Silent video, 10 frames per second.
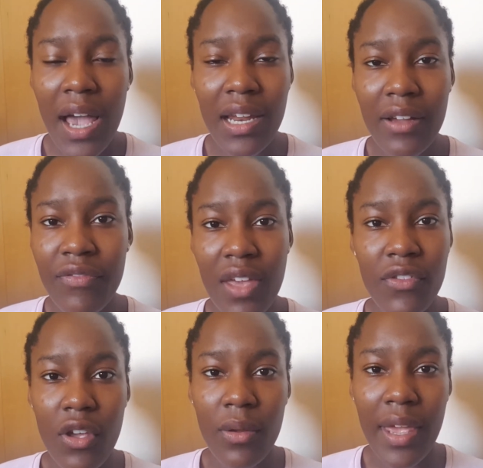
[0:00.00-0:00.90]
And I've
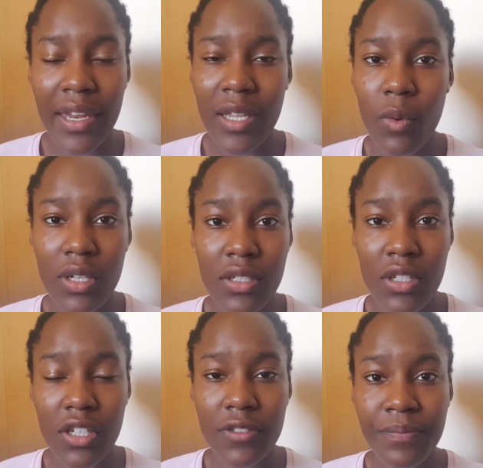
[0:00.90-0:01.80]
never known anyone
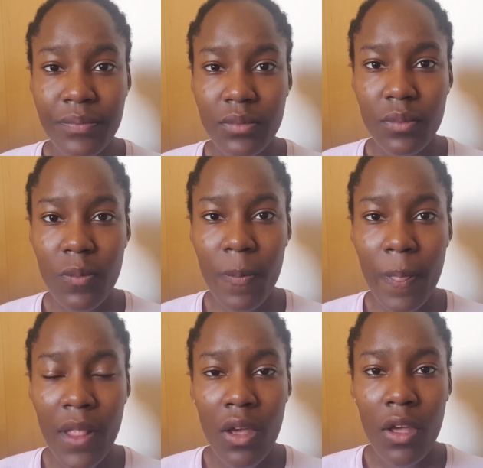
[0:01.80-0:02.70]
to
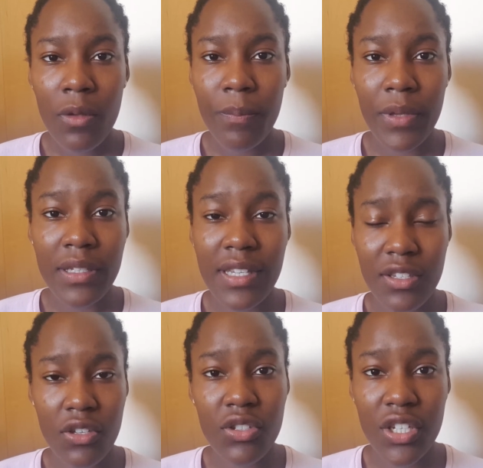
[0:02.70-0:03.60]
be
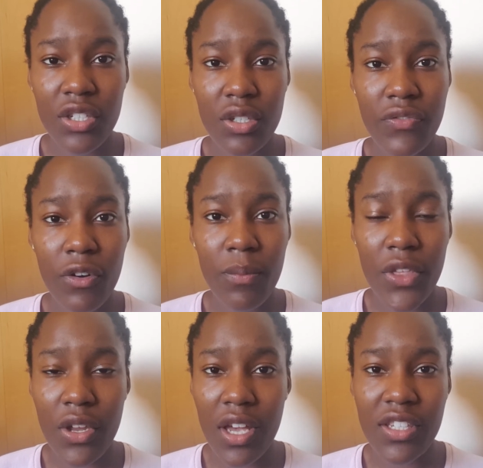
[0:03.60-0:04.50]
discontinued from
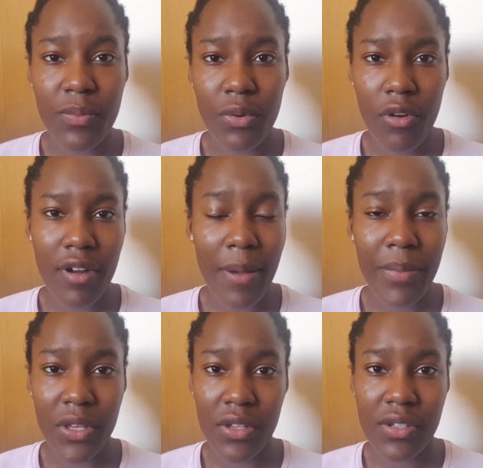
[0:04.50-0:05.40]
the nursing program
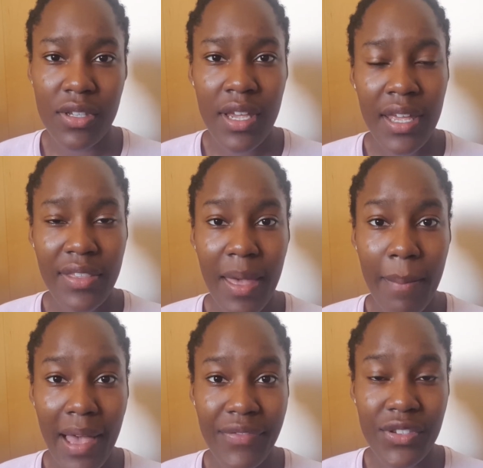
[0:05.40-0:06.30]
because their
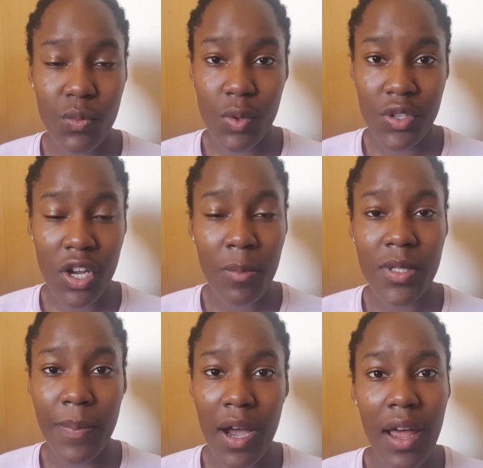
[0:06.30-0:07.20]
maths wasn't up
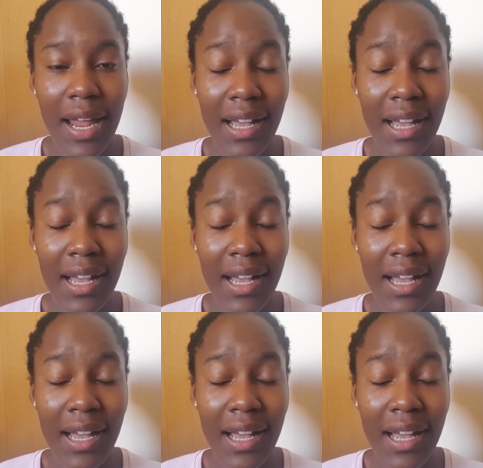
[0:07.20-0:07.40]
to par.